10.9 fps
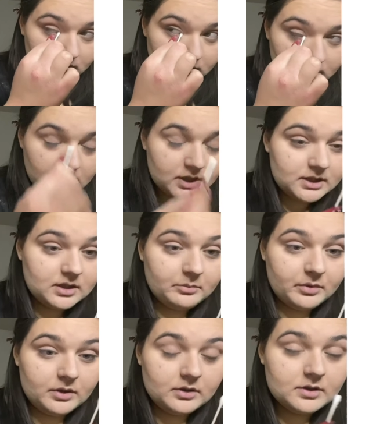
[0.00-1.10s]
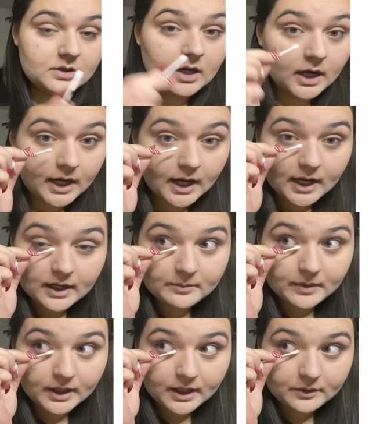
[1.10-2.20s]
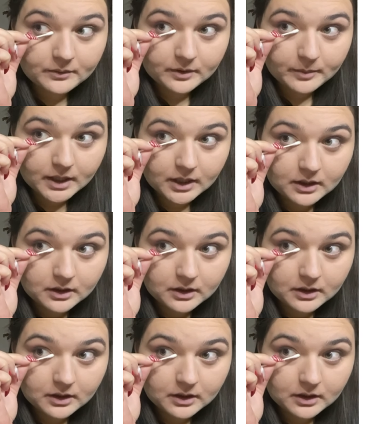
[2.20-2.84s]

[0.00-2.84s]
it's simple, sorry, I hit my eye real bad.